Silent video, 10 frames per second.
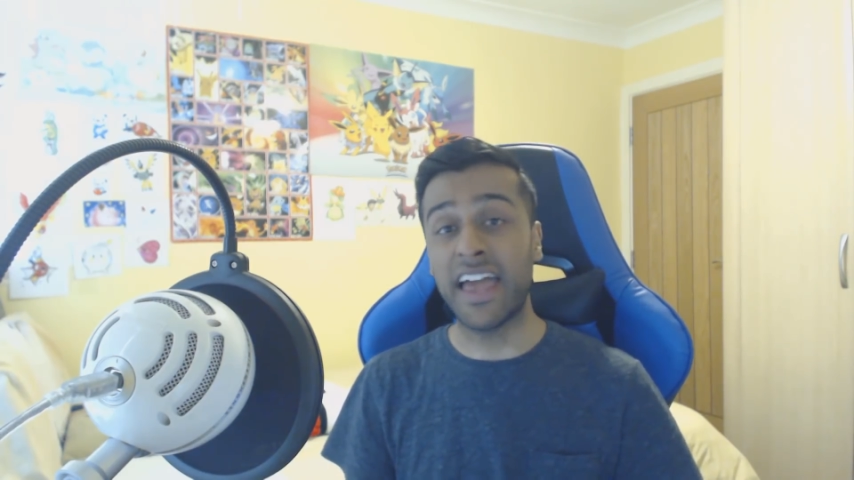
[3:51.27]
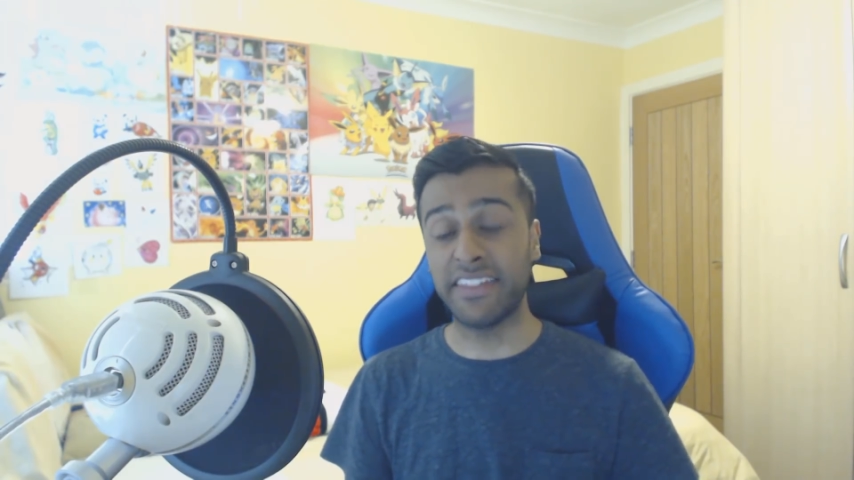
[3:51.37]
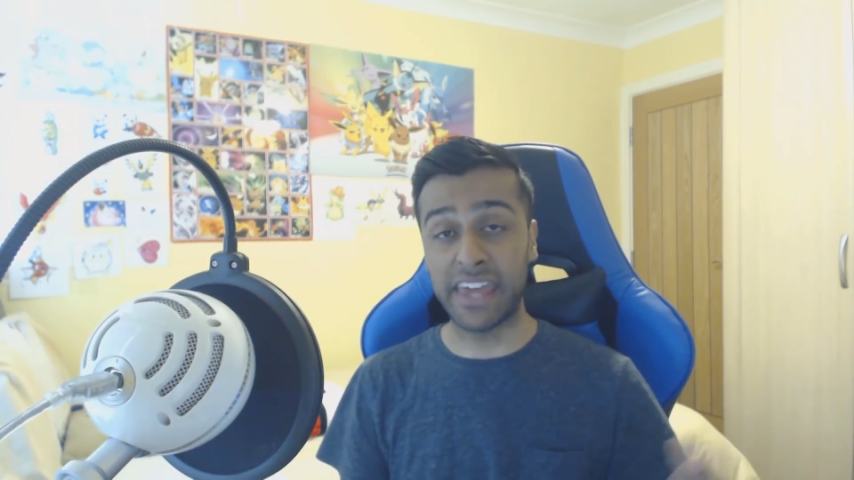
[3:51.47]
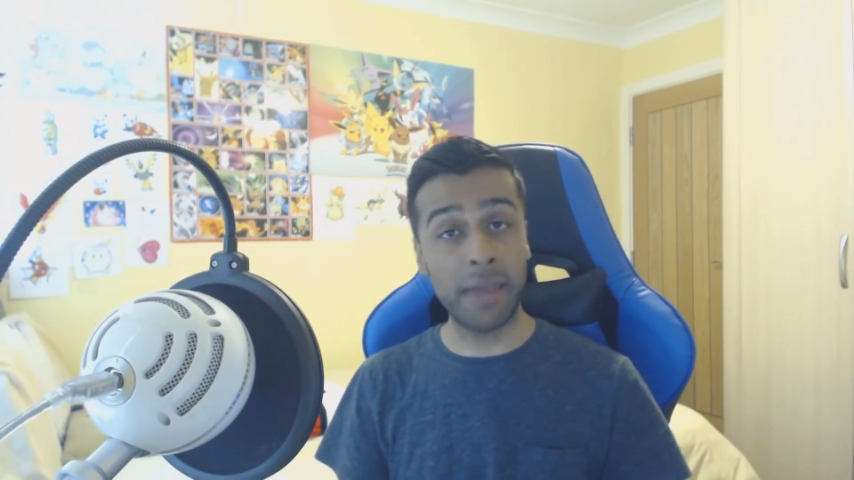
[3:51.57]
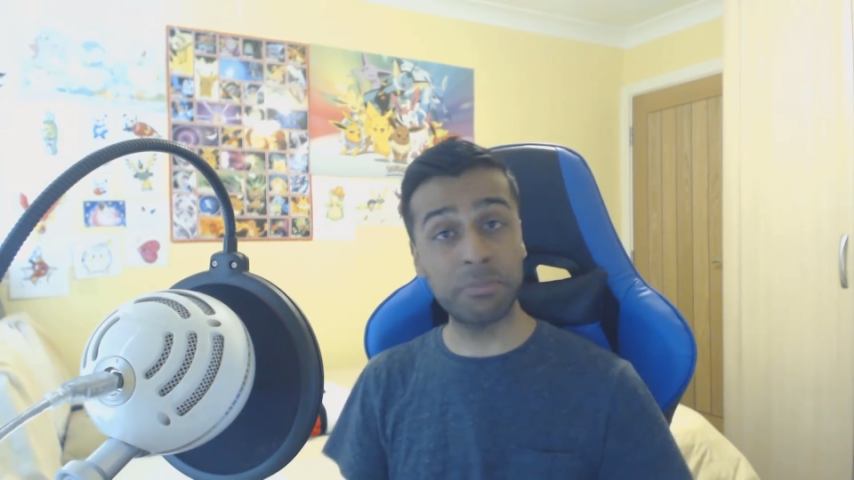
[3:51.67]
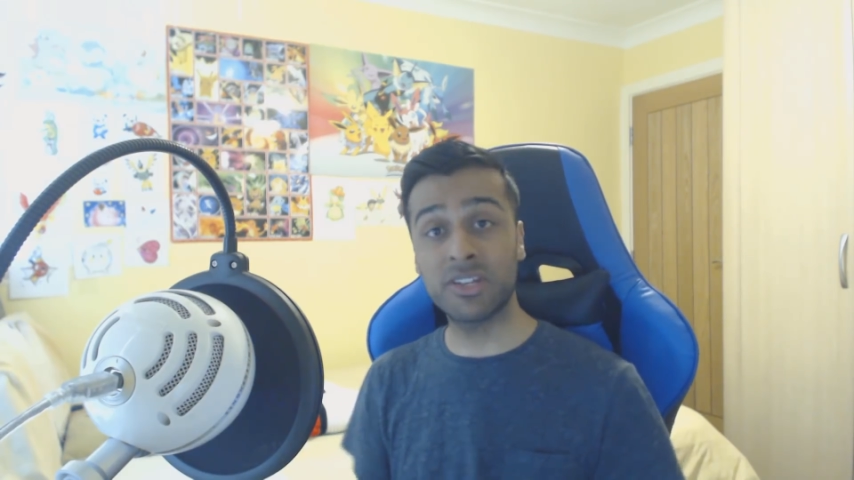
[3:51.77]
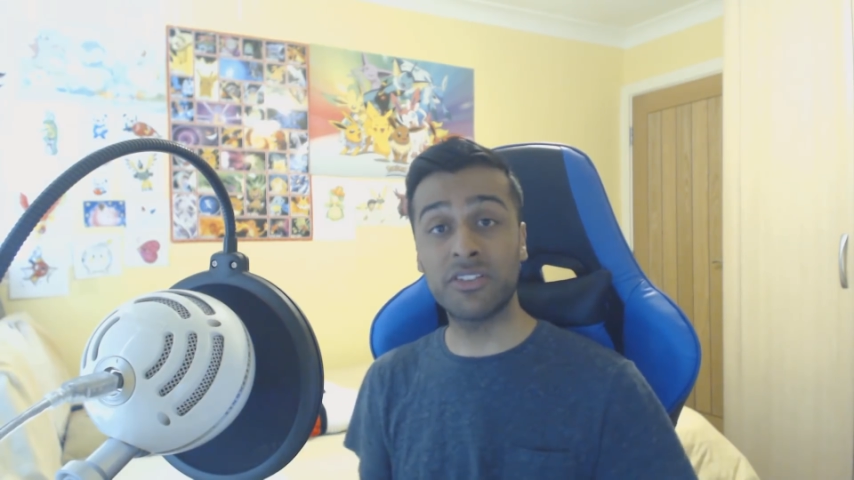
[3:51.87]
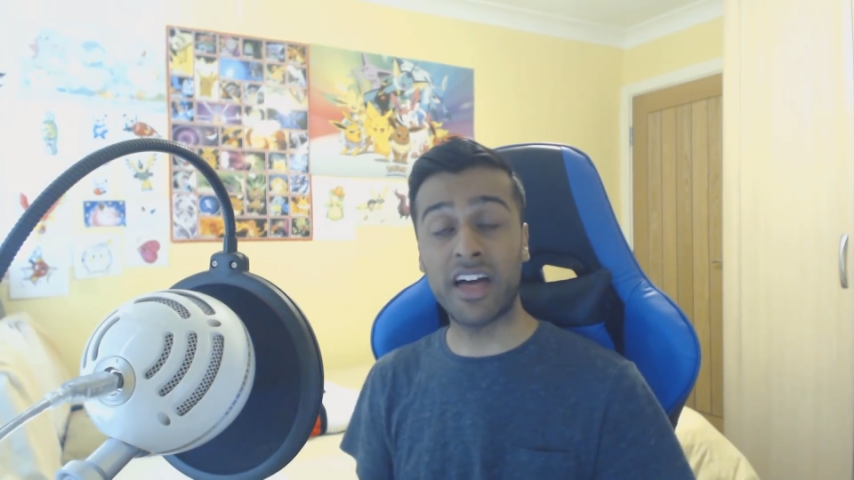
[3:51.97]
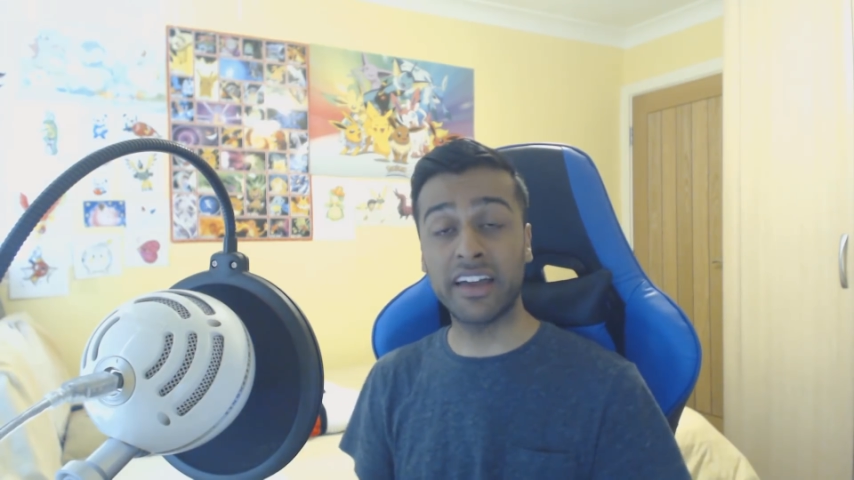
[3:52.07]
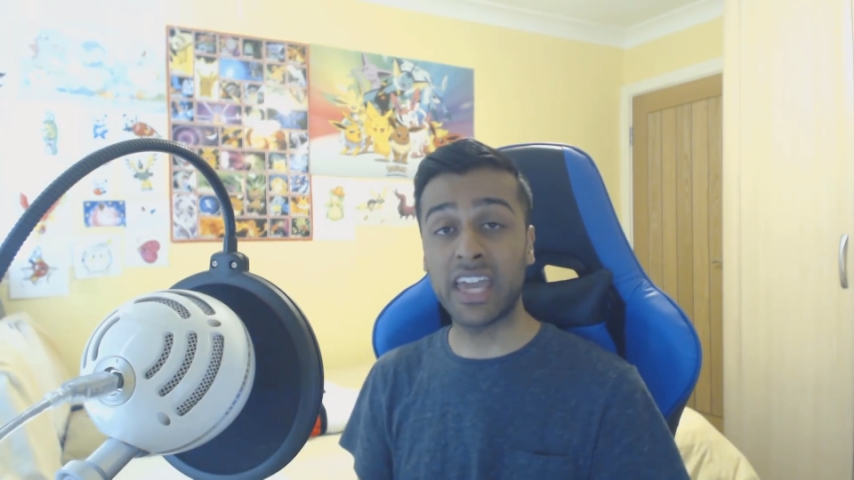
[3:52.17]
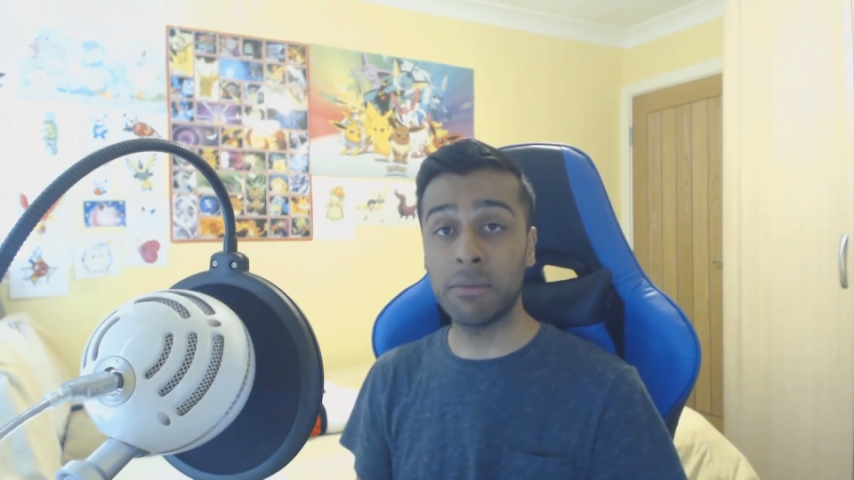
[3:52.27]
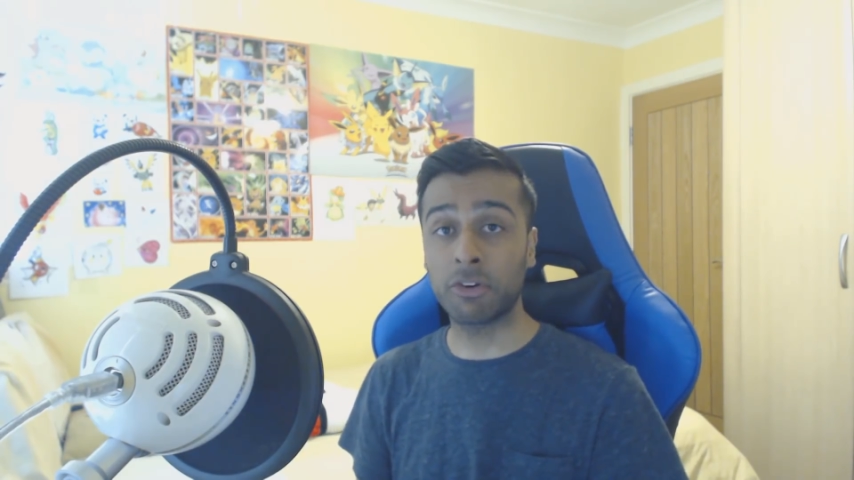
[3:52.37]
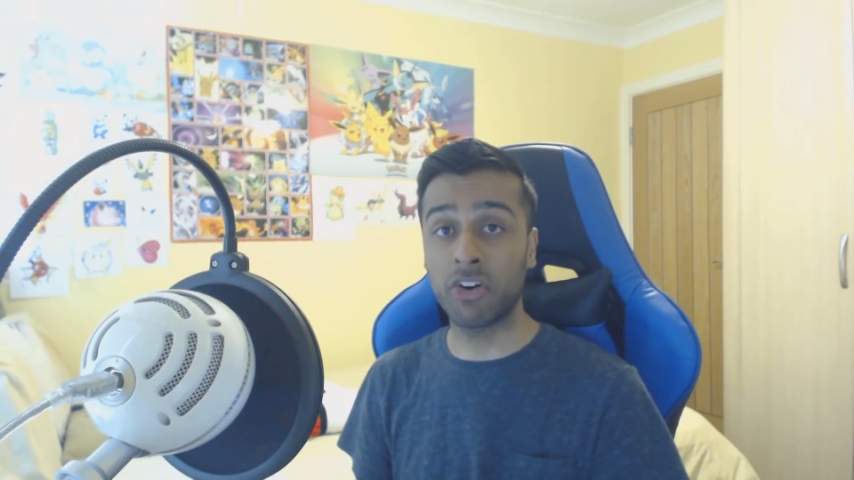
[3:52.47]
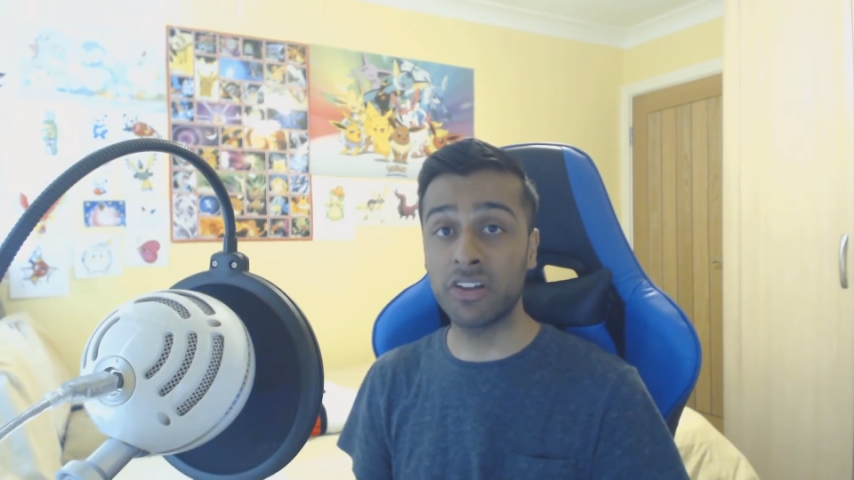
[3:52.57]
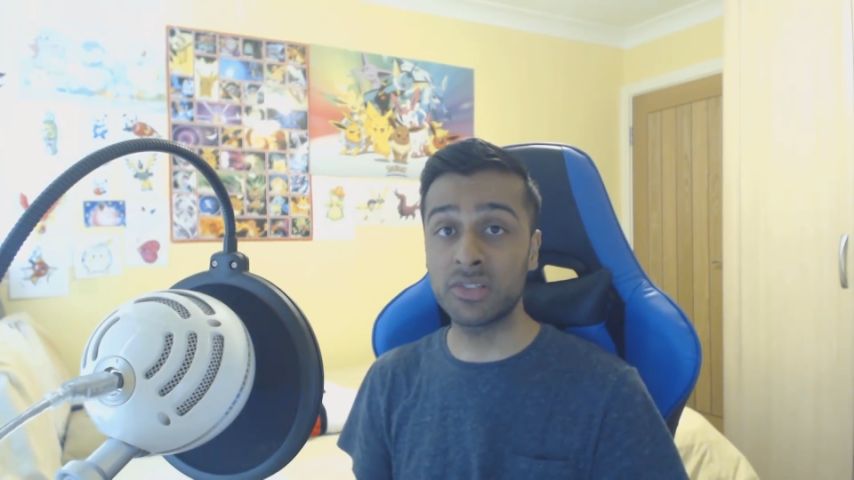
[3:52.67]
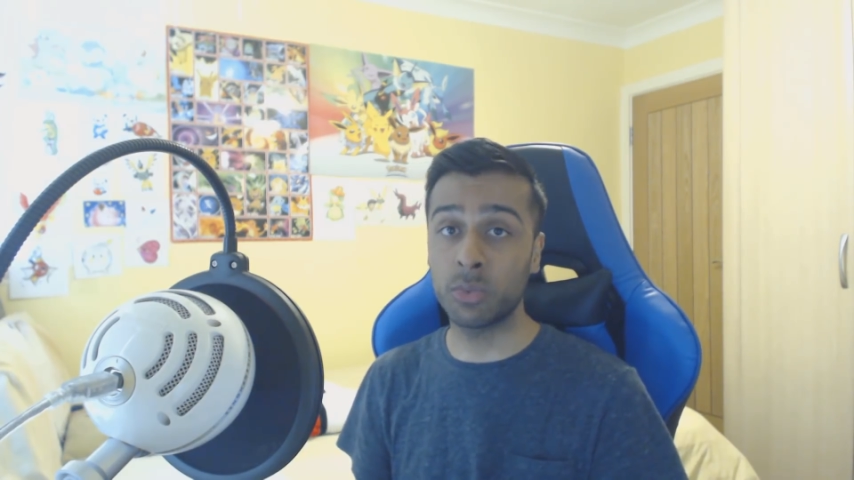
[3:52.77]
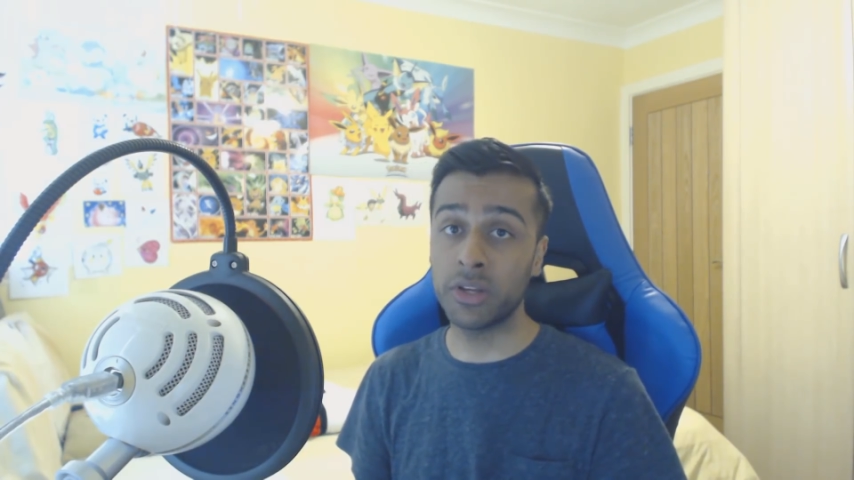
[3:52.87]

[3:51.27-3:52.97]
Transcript: and the episode that I came across